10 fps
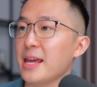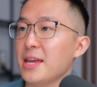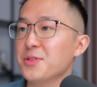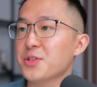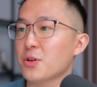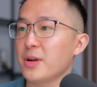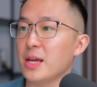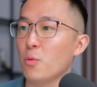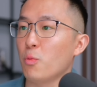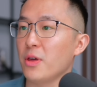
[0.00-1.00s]
insert
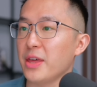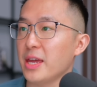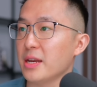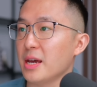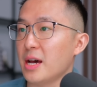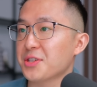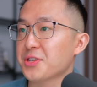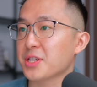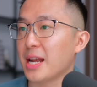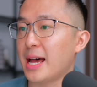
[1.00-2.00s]
it within a
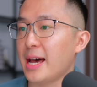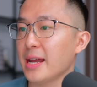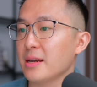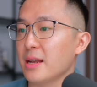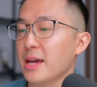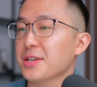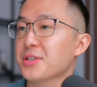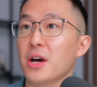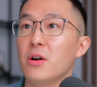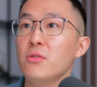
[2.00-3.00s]
slide like
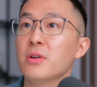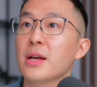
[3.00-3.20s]
so.